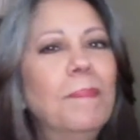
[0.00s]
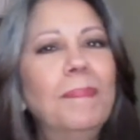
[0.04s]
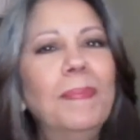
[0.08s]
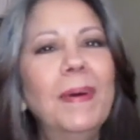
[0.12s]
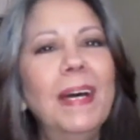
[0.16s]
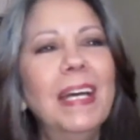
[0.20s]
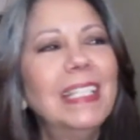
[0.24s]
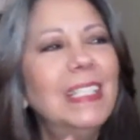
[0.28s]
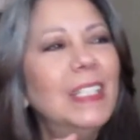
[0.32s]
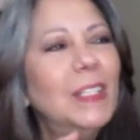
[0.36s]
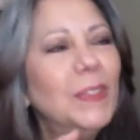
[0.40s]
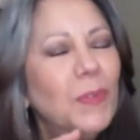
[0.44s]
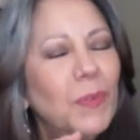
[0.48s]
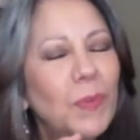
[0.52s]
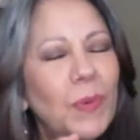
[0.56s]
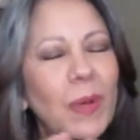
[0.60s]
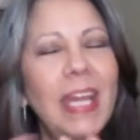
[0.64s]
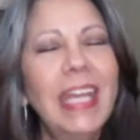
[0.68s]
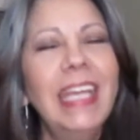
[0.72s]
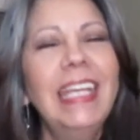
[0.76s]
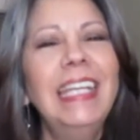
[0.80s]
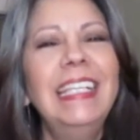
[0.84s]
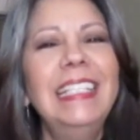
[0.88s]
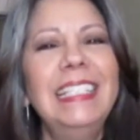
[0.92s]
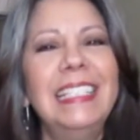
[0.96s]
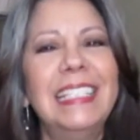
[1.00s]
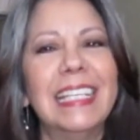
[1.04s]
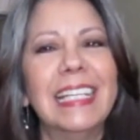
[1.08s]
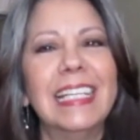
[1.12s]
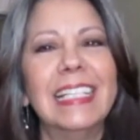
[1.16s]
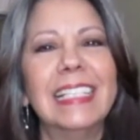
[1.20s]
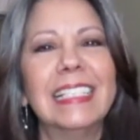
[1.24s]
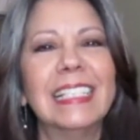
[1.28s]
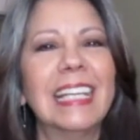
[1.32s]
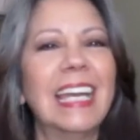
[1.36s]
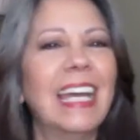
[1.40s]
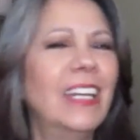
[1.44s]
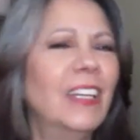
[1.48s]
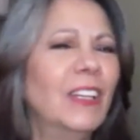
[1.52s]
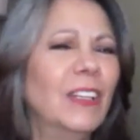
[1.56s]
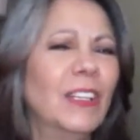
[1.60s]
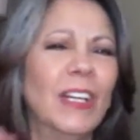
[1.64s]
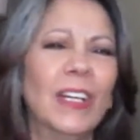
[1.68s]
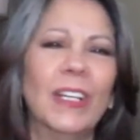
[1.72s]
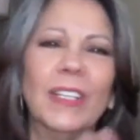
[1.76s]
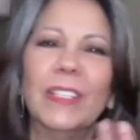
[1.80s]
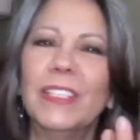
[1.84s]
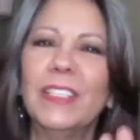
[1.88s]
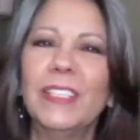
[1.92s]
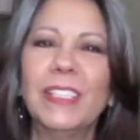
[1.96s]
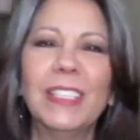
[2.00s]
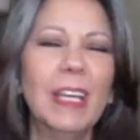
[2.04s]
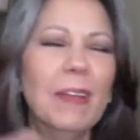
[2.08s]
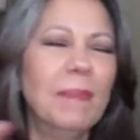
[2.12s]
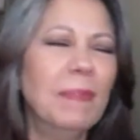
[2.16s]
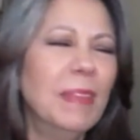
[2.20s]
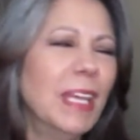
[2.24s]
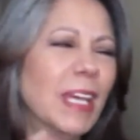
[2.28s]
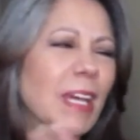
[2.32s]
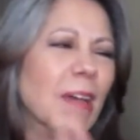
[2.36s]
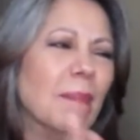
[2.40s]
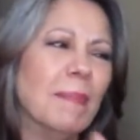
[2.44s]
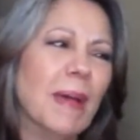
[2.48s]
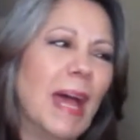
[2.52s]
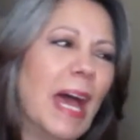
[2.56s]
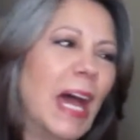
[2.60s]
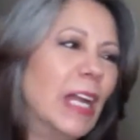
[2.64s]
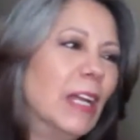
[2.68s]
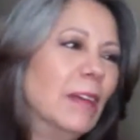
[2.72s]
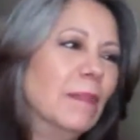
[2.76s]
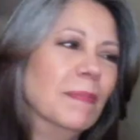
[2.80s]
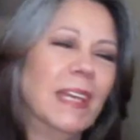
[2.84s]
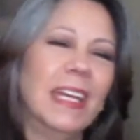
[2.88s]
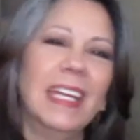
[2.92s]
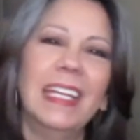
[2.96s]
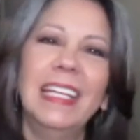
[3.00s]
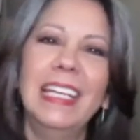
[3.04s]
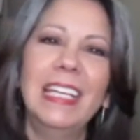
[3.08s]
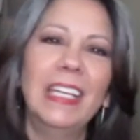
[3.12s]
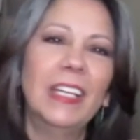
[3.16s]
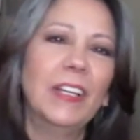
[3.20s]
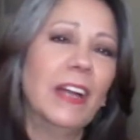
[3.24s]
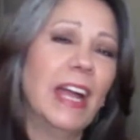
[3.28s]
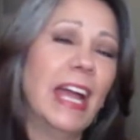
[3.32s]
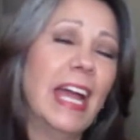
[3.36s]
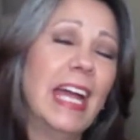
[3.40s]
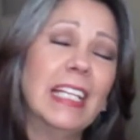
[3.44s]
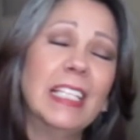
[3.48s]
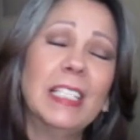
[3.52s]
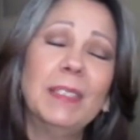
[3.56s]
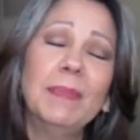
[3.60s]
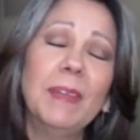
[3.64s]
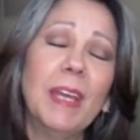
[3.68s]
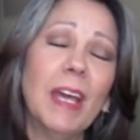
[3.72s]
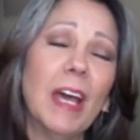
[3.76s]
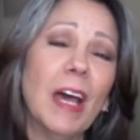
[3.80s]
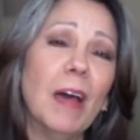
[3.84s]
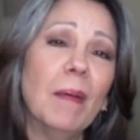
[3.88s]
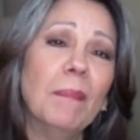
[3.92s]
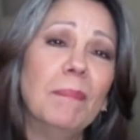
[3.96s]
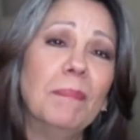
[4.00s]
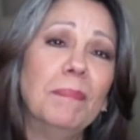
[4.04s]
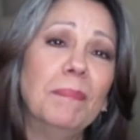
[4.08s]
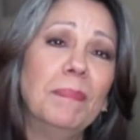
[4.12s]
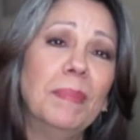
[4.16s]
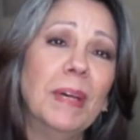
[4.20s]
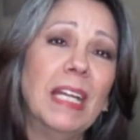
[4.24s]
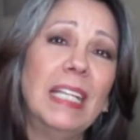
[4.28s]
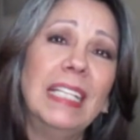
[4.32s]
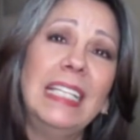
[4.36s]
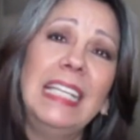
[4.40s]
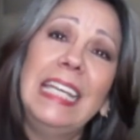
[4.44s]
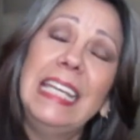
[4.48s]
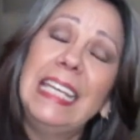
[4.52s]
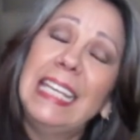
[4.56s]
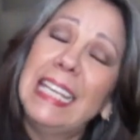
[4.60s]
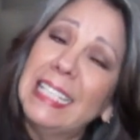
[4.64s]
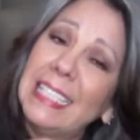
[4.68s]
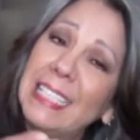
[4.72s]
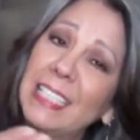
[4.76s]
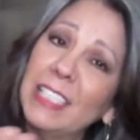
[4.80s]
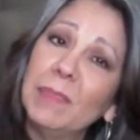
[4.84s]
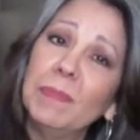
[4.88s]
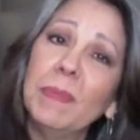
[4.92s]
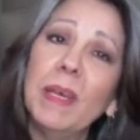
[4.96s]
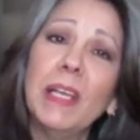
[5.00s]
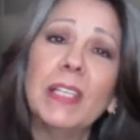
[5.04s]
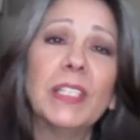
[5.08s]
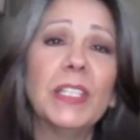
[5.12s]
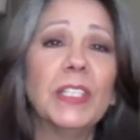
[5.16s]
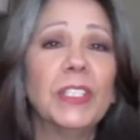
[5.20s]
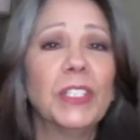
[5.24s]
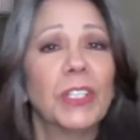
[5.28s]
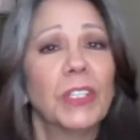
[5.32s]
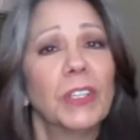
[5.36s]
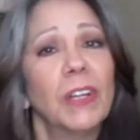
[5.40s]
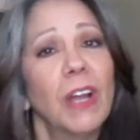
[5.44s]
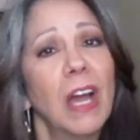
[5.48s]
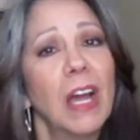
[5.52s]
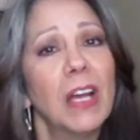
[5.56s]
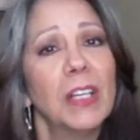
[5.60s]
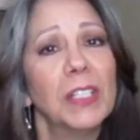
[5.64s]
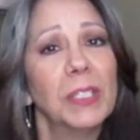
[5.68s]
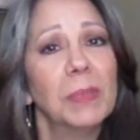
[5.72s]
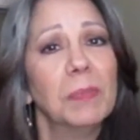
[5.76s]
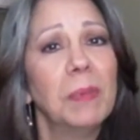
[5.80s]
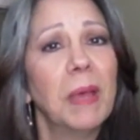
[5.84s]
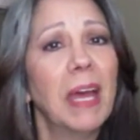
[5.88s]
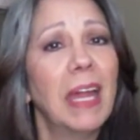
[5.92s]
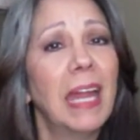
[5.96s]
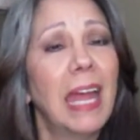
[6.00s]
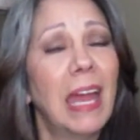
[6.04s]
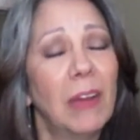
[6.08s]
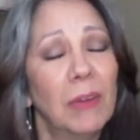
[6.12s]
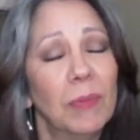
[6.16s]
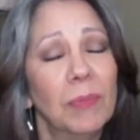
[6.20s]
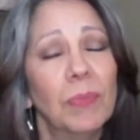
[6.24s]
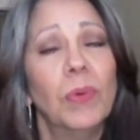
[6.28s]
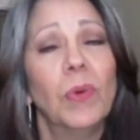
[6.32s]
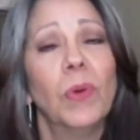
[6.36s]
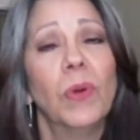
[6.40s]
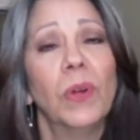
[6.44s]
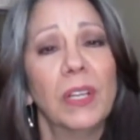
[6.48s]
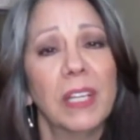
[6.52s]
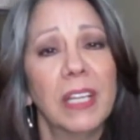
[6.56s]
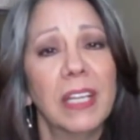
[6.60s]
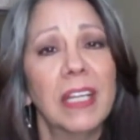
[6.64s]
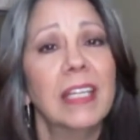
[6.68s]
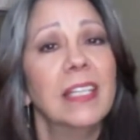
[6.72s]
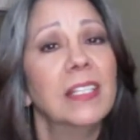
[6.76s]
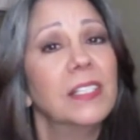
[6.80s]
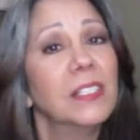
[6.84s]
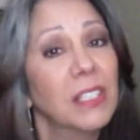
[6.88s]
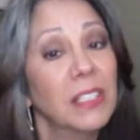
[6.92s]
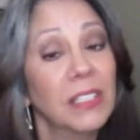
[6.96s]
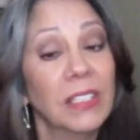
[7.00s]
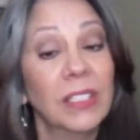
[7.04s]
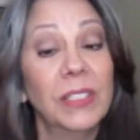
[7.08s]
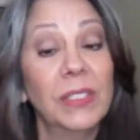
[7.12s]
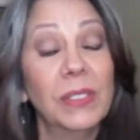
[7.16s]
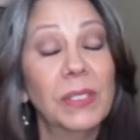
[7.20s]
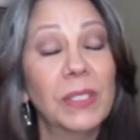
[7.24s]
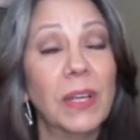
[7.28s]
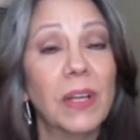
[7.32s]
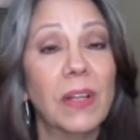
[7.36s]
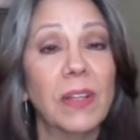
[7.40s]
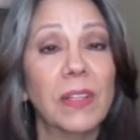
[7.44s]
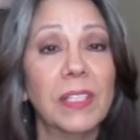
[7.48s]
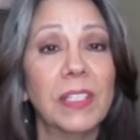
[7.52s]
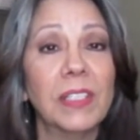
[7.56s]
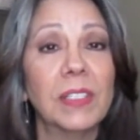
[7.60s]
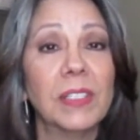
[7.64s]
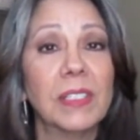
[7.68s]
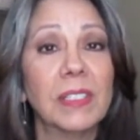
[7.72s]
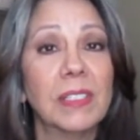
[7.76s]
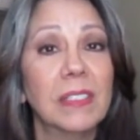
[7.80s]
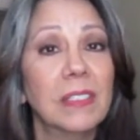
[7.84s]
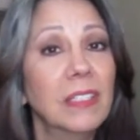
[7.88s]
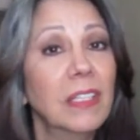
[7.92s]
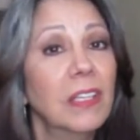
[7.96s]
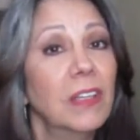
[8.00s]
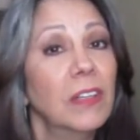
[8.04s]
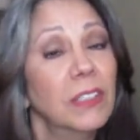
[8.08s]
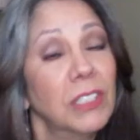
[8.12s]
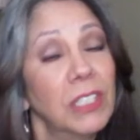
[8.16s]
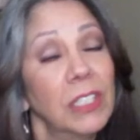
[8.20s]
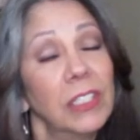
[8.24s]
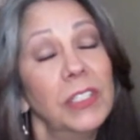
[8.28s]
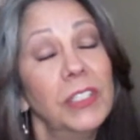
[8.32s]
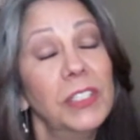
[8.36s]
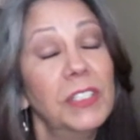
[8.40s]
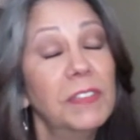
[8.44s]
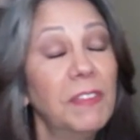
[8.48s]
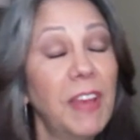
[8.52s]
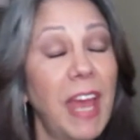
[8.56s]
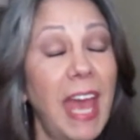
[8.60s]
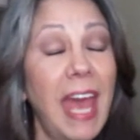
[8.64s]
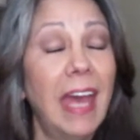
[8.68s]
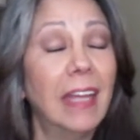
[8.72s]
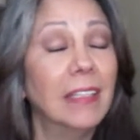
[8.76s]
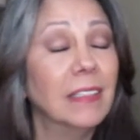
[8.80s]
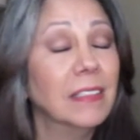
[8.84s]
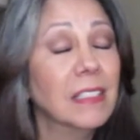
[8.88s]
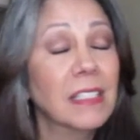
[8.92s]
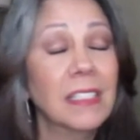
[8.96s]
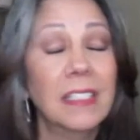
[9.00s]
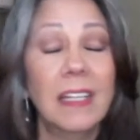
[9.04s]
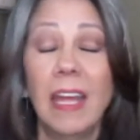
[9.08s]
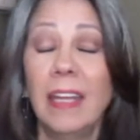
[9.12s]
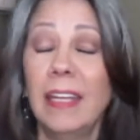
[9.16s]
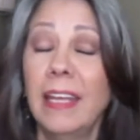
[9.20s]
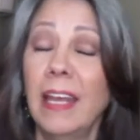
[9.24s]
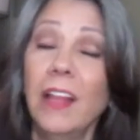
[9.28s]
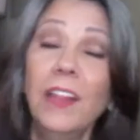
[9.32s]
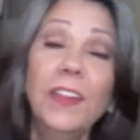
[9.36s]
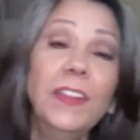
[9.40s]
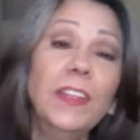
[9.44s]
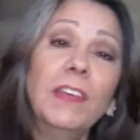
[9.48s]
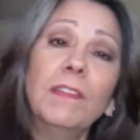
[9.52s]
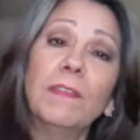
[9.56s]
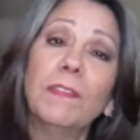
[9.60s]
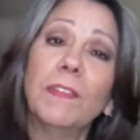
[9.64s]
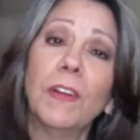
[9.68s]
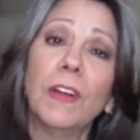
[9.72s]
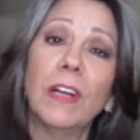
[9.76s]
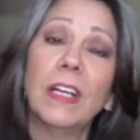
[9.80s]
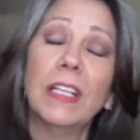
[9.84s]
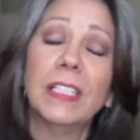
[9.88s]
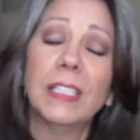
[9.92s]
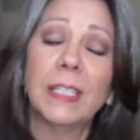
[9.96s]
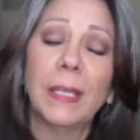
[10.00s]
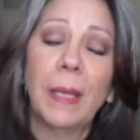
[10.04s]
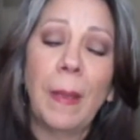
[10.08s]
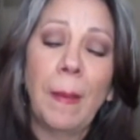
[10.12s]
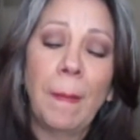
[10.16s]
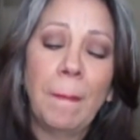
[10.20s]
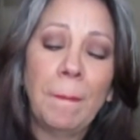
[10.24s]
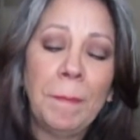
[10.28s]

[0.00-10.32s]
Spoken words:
But the way he does, I don't know, there's something about him that he cracks me up, but he gets his message across about how important it is to lose all this, you know, to lose fat. It's not healthy for us.